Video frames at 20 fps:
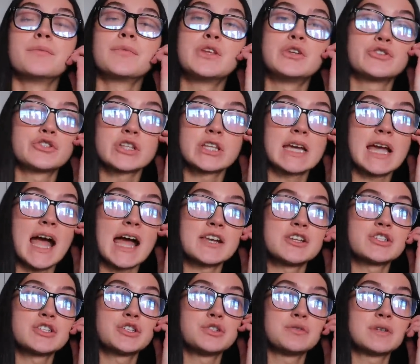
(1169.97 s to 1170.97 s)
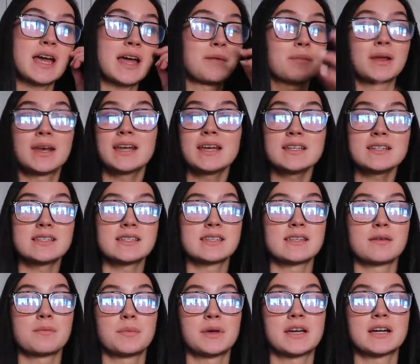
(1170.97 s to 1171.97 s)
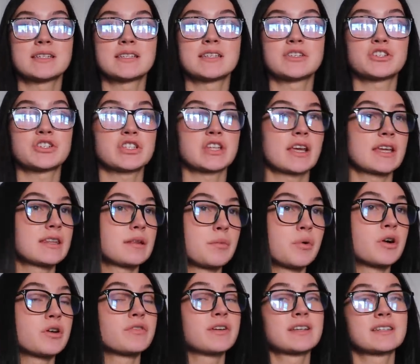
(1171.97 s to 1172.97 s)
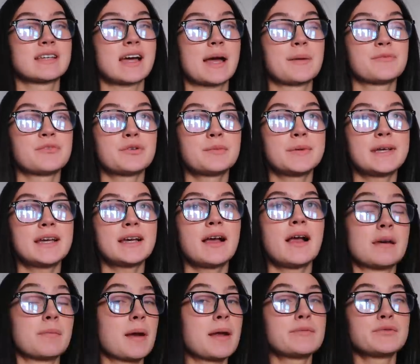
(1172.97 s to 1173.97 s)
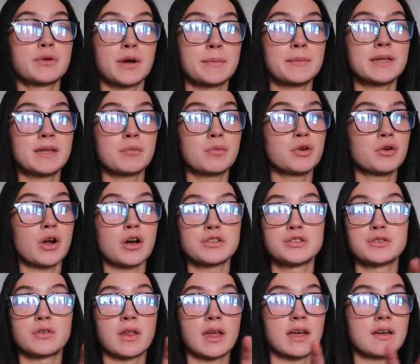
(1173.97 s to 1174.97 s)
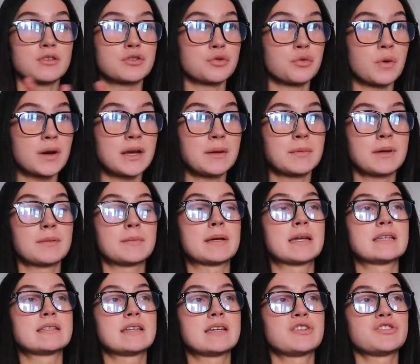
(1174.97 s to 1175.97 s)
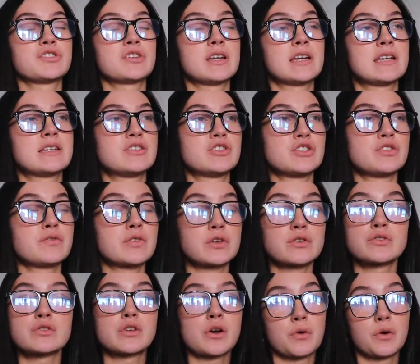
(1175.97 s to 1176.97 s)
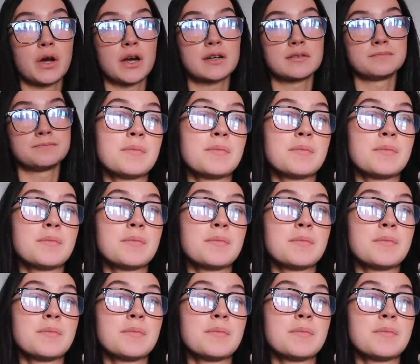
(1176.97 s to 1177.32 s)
Usually I just do 10 minutes because it's just like the perfect time for me. Sometimes when I'm in the mood, I'll do like a 20-minute meditation and it just feels so good.